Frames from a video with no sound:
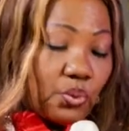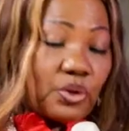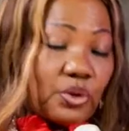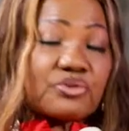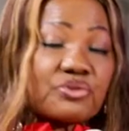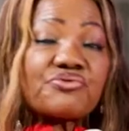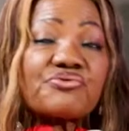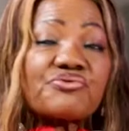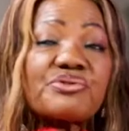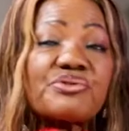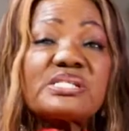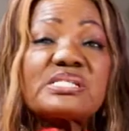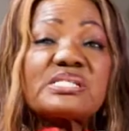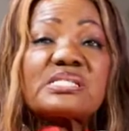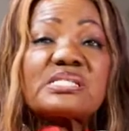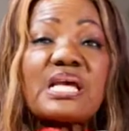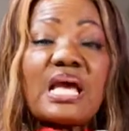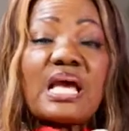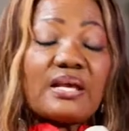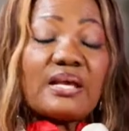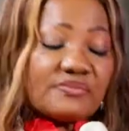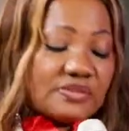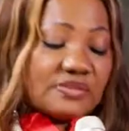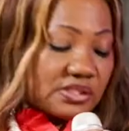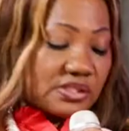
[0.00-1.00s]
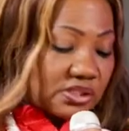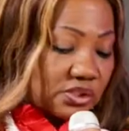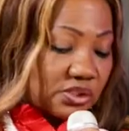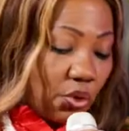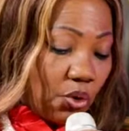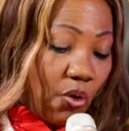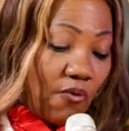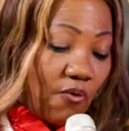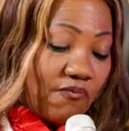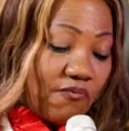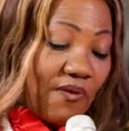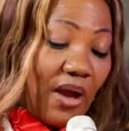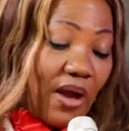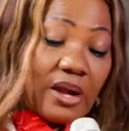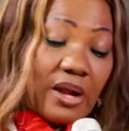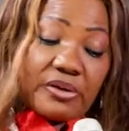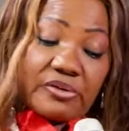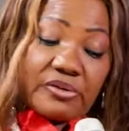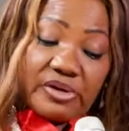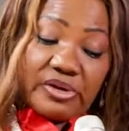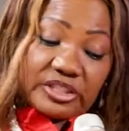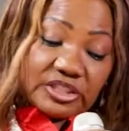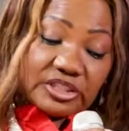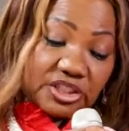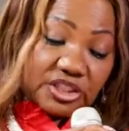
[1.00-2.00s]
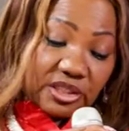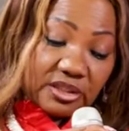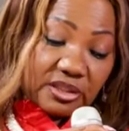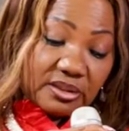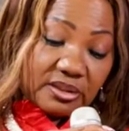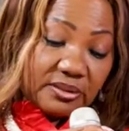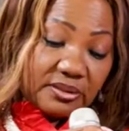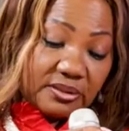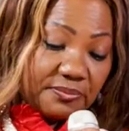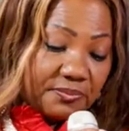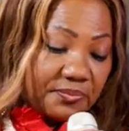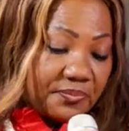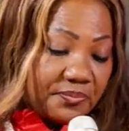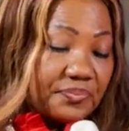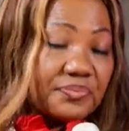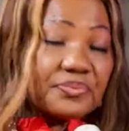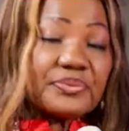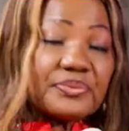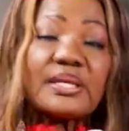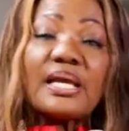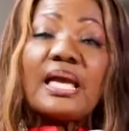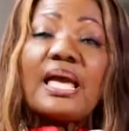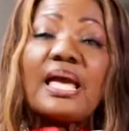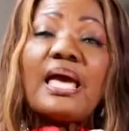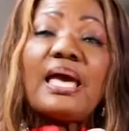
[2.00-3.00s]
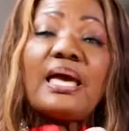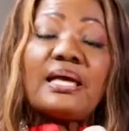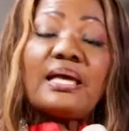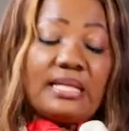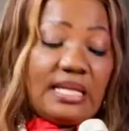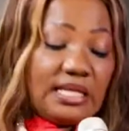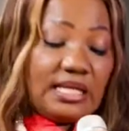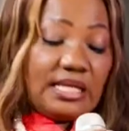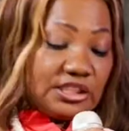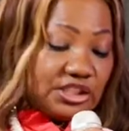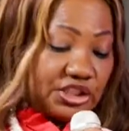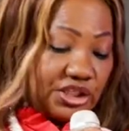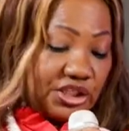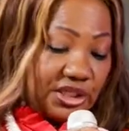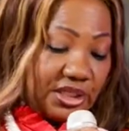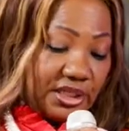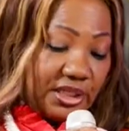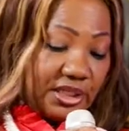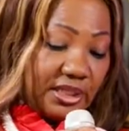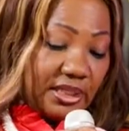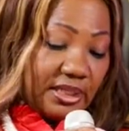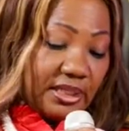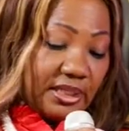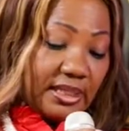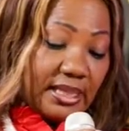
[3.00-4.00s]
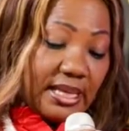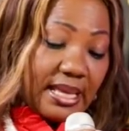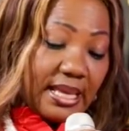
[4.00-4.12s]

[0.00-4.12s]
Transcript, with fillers: with reserves of aggression, energy,